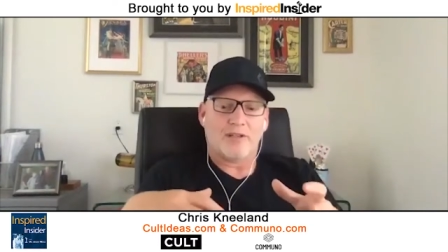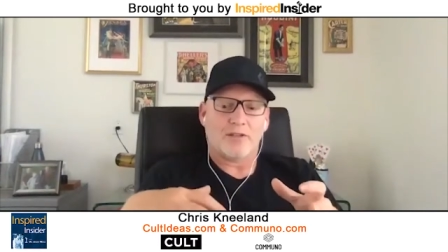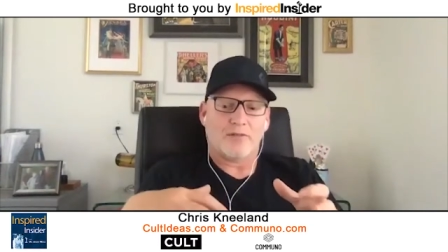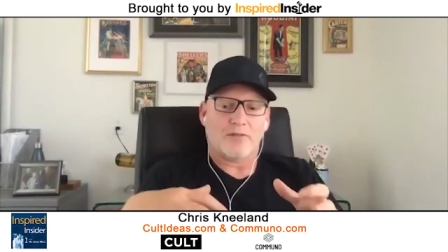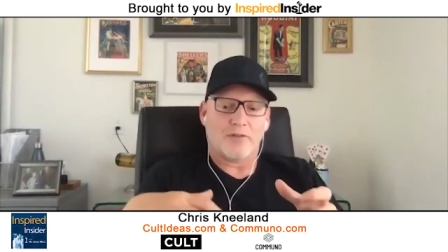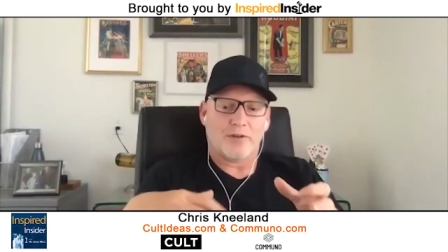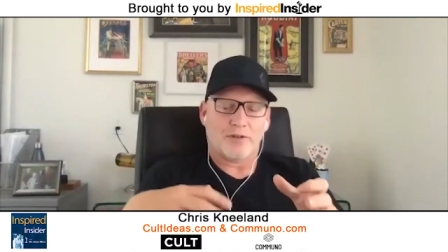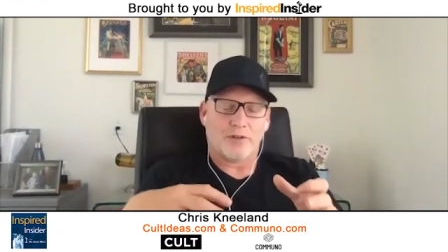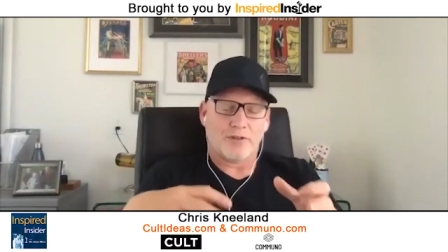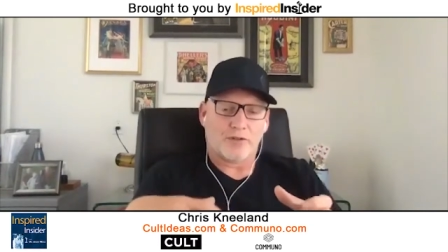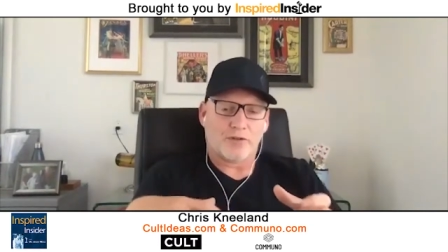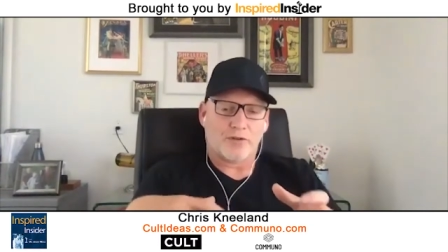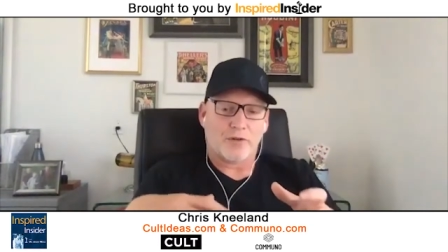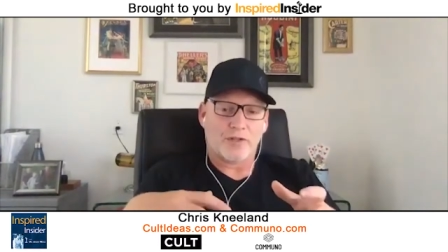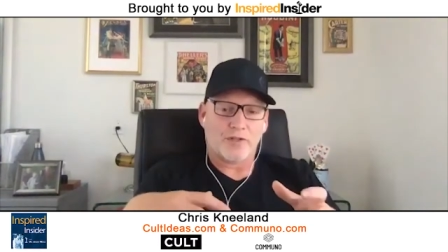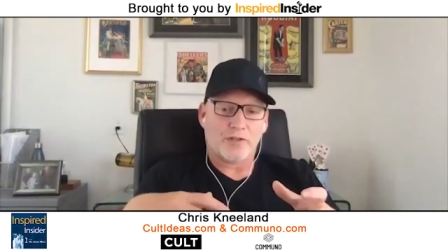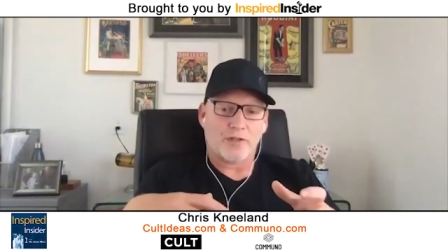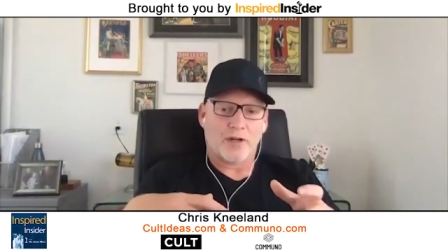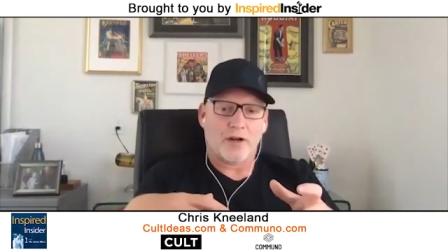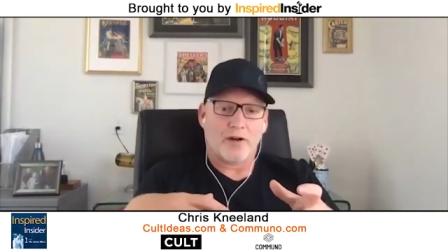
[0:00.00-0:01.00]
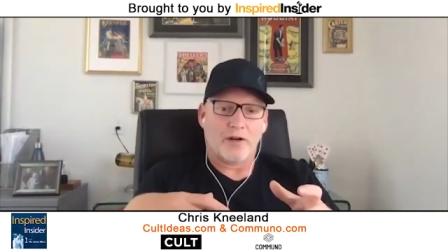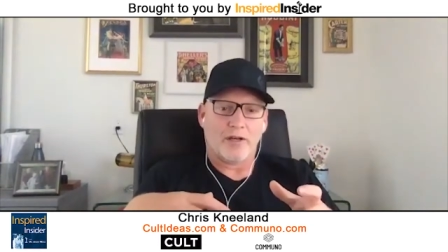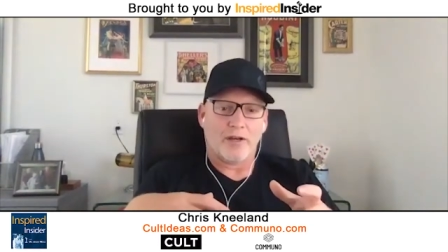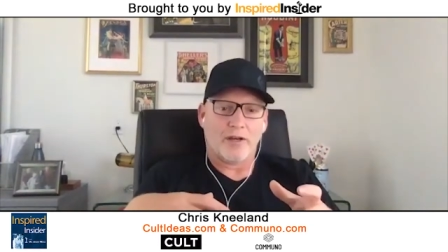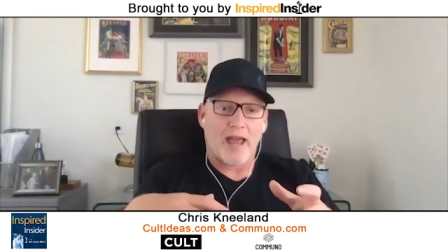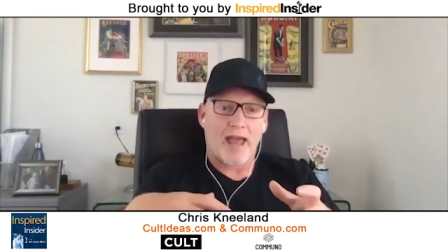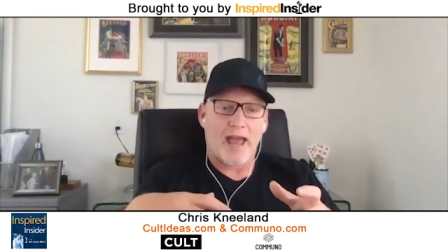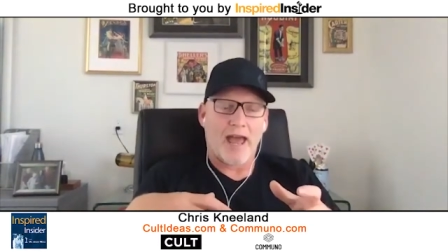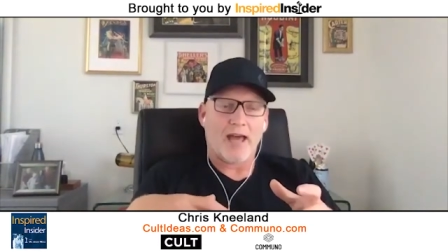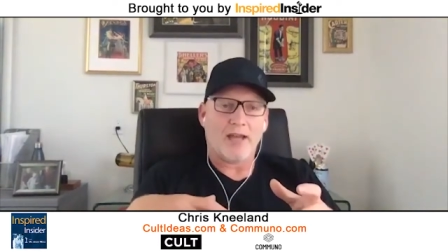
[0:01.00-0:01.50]
of their discretionary
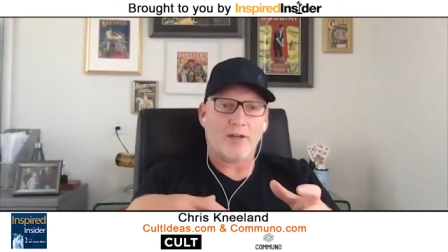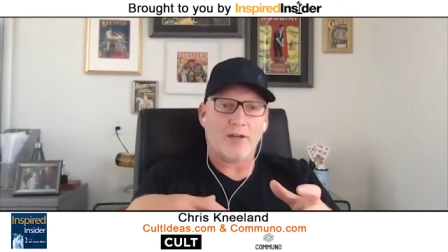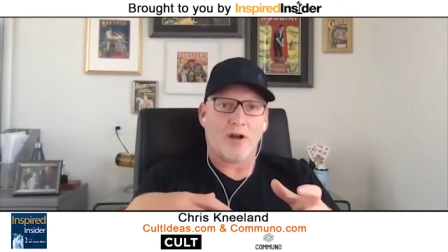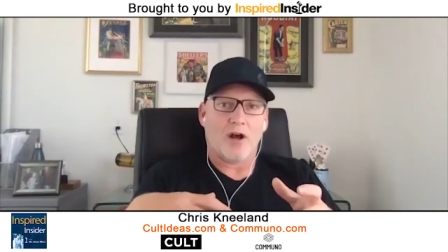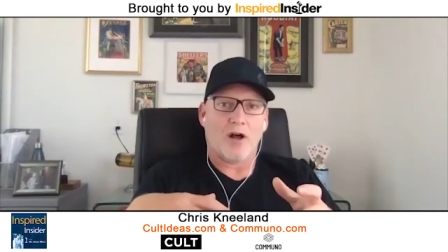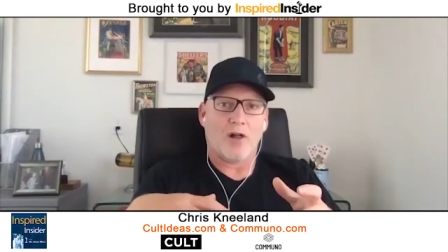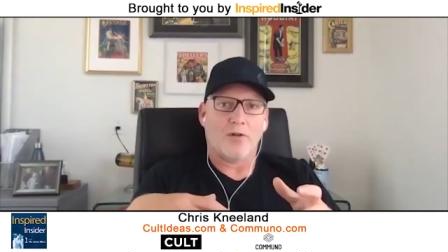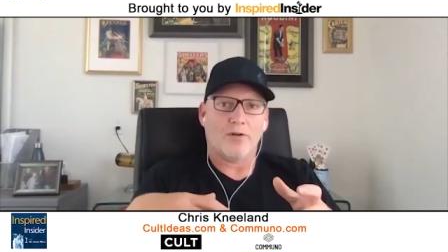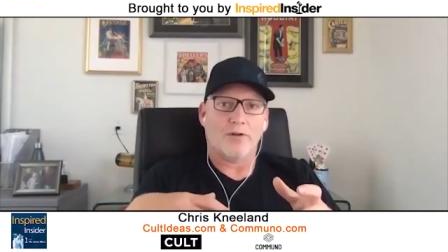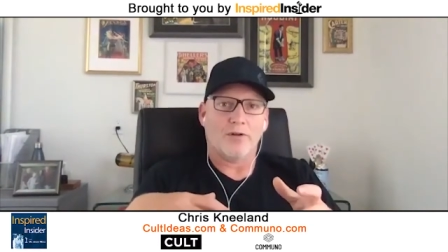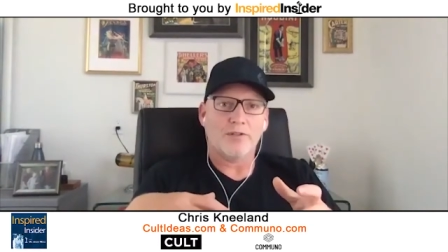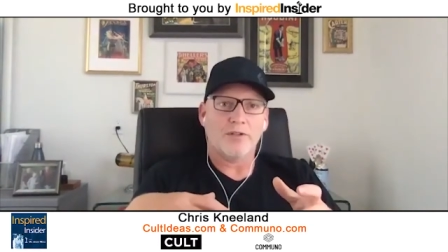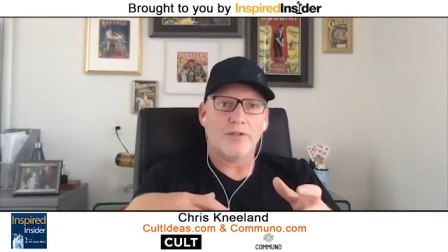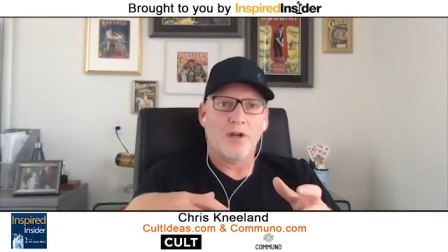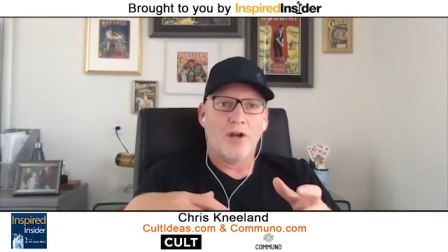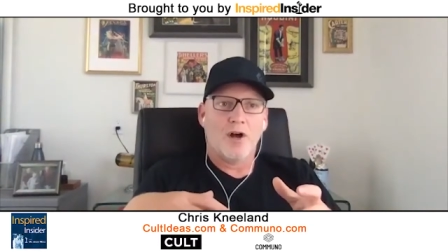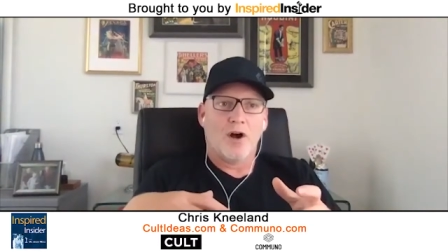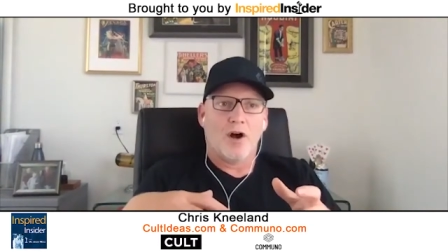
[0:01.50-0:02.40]
ad dollars